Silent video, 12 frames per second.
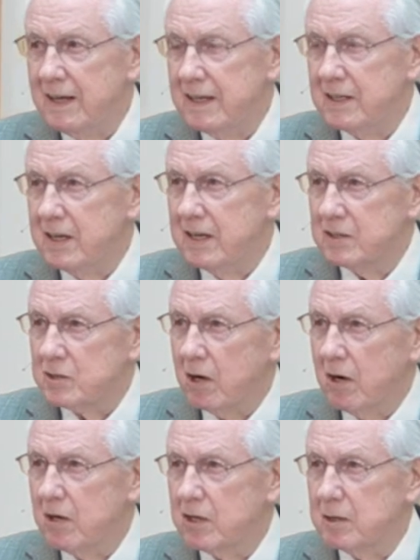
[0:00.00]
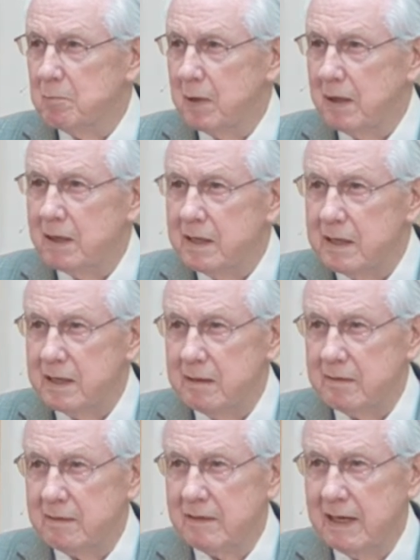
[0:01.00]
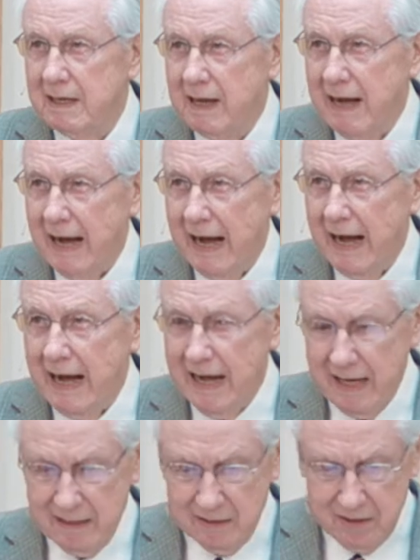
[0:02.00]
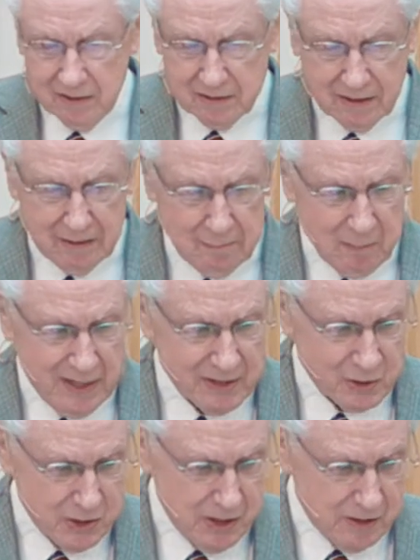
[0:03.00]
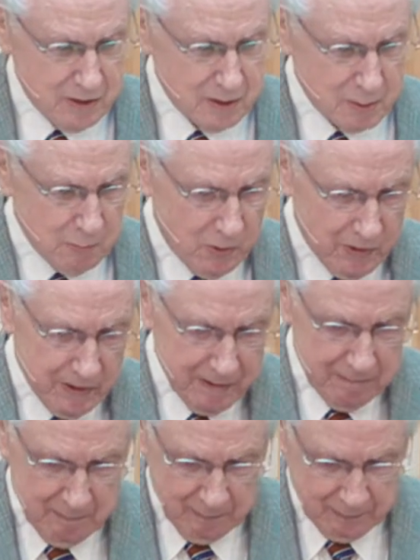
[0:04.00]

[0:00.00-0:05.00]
It's hard to believe. I looked at my sheet this morning.